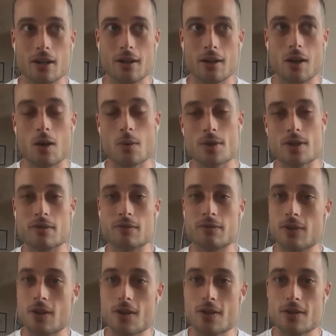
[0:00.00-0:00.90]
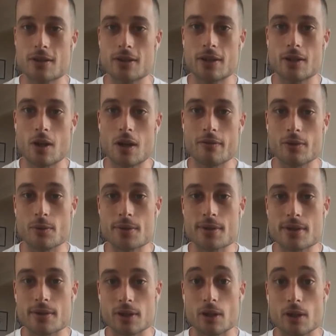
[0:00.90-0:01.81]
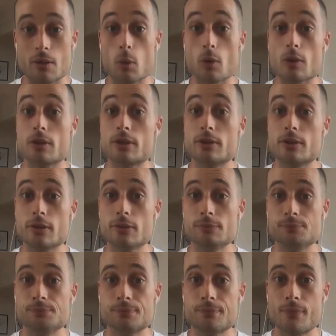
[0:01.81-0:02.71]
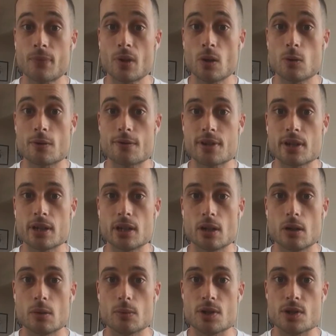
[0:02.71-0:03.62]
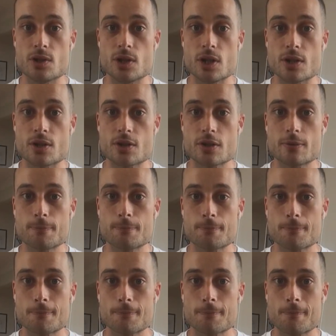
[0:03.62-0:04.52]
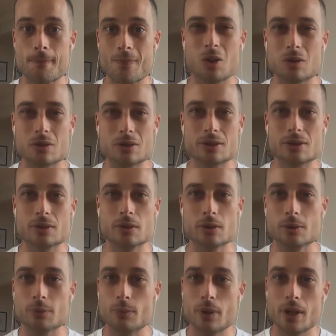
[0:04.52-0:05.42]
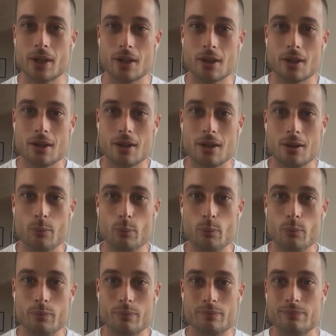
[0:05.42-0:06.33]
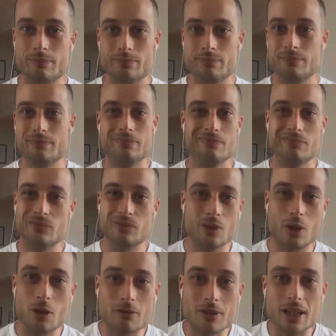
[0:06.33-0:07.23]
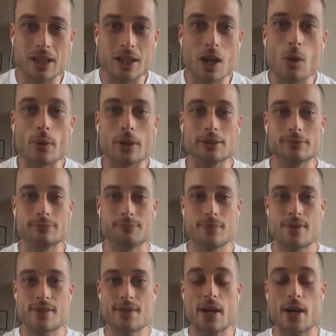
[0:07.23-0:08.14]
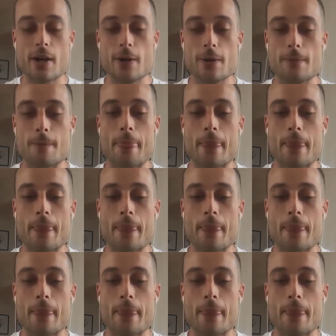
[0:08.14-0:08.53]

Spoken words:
I was confused because I didn't know if it was something I wanted to do or something I was just holding on to, not really knowing. So